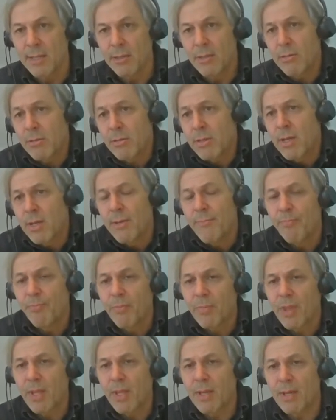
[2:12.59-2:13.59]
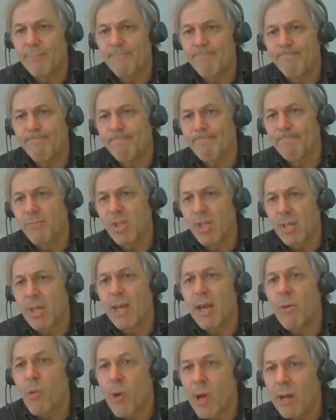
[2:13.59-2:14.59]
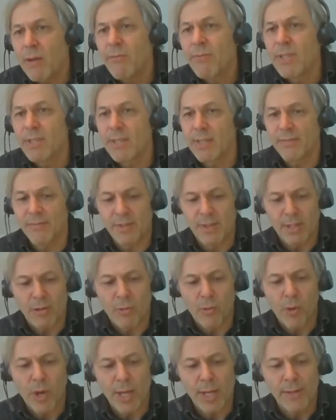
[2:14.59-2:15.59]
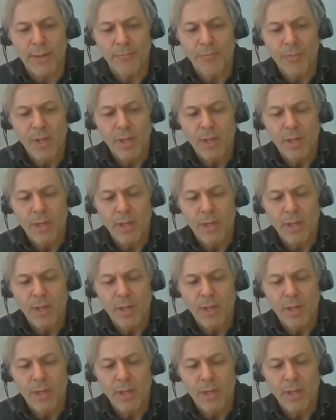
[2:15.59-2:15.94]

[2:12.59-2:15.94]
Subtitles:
A wealth is given away.